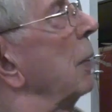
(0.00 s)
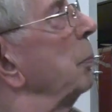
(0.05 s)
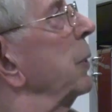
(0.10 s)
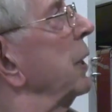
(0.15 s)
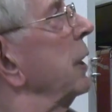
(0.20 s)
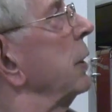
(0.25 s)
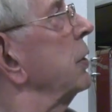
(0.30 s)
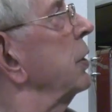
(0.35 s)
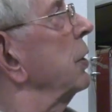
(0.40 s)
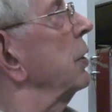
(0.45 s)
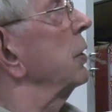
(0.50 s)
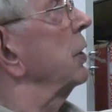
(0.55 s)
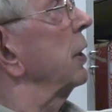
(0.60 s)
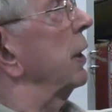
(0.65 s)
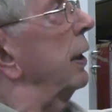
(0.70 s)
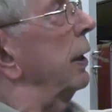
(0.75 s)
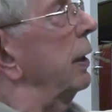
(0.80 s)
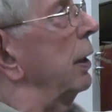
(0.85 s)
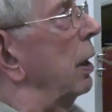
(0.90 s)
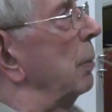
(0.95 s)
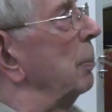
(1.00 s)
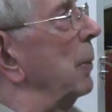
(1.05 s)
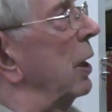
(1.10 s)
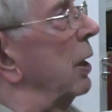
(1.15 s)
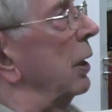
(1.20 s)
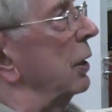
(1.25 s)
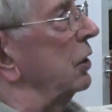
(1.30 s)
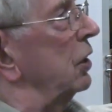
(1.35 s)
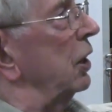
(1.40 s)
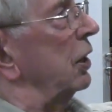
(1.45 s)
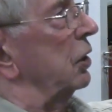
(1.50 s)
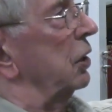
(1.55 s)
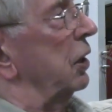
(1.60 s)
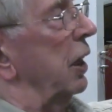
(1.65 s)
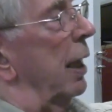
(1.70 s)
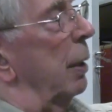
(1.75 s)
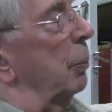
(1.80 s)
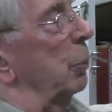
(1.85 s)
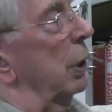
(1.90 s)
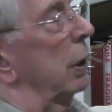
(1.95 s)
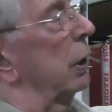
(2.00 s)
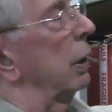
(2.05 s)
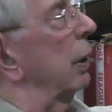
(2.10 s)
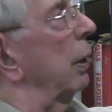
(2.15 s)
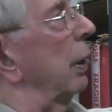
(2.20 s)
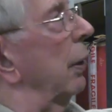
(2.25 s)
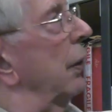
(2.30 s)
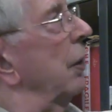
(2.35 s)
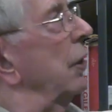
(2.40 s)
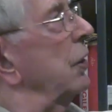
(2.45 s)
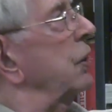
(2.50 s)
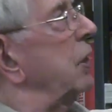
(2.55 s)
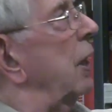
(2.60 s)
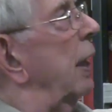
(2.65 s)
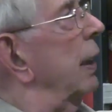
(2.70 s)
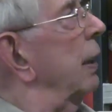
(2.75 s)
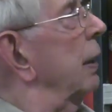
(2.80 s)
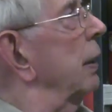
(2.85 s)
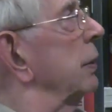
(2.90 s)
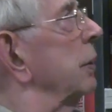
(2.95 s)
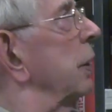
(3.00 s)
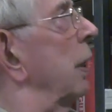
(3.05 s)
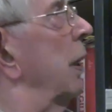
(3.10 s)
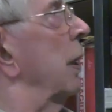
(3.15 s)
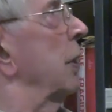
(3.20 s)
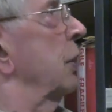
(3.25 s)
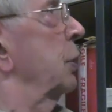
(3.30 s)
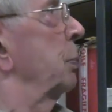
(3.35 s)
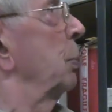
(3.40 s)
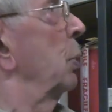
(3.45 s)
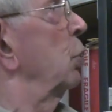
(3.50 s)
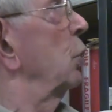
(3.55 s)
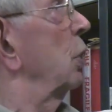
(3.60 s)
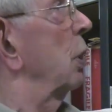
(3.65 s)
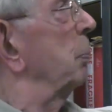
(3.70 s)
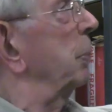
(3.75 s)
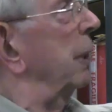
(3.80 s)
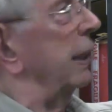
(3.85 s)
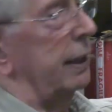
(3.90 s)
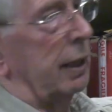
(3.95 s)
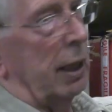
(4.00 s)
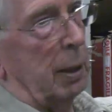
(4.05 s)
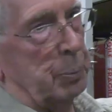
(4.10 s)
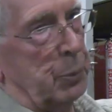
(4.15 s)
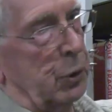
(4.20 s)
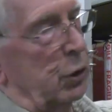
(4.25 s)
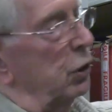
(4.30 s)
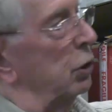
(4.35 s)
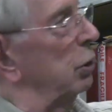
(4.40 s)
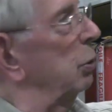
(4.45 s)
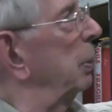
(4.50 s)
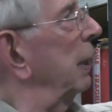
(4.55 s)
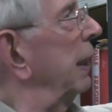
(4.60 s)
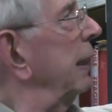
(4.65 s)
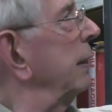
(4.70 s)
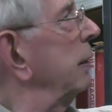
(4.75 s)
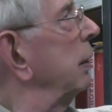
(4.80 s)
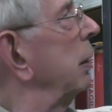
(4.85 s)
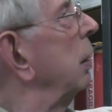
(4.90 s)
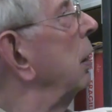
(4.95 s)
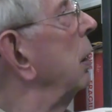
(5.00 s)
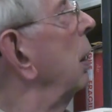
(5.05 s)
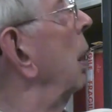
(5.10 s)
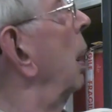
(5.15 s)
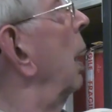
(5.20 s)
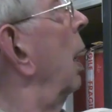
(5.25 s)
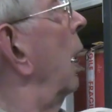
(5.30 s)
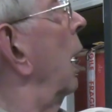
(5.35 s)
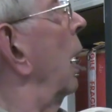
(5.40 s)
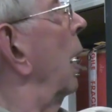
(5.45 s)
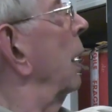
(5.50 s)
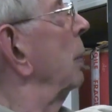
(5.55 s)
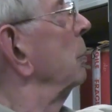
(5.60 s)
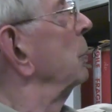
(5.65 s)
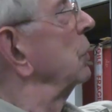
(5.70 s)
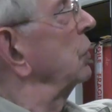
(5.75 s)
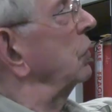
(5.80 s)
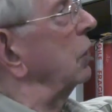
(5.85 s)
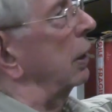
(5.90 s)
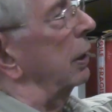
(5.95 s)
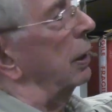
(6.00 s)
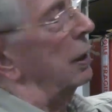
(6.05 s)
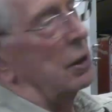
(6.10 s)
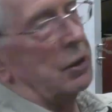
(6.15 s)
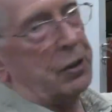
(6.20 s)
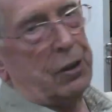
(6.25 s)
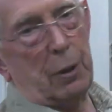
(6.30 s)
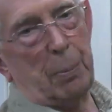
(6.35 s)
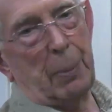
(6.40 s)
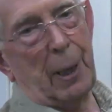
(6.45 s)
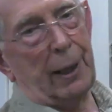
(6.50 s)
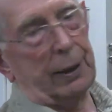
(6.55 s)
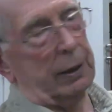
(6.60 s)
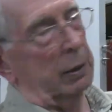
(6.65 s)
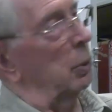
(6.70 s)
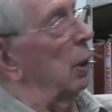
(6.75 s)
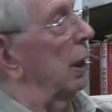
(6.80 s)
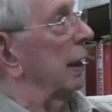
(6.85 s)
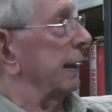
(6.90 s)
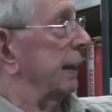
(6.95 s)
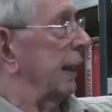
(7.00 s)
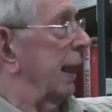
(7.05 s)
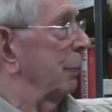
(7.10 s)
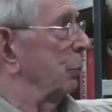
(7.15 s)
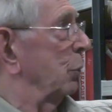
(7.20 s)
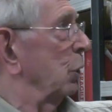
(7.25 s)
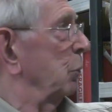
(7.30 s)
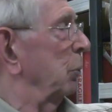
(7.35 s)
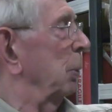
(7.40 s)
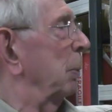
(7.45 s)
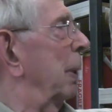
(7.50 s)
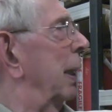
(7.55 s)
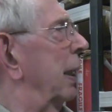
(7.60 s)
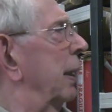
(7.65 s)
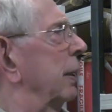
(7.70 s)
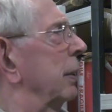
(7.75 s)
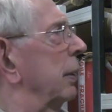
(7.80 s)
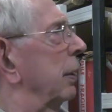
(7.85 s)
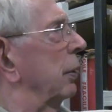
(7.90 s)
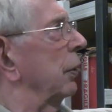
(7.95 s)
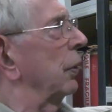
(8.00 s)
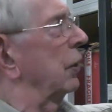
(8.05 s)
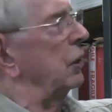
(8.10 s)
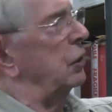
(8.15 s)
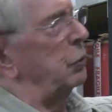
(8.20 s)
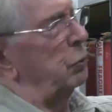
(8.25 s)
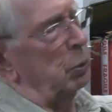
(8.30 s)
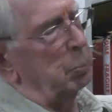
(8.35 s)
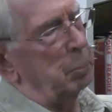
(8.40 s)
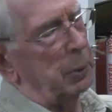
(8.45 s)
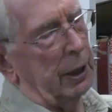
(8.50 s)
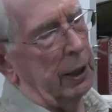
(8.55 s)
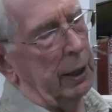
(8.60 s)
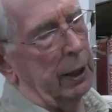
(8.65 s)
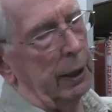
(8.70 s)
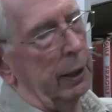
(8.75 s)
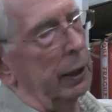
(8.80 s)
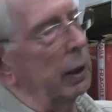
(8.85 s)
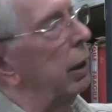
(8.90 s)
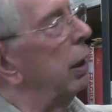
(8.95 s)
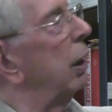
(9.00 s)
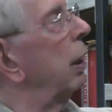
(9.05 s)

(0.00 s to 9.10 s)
Jumping to the Mark VI camera, this had a smaller pickup tube in and was the last of the black and white cameras we made, and this would be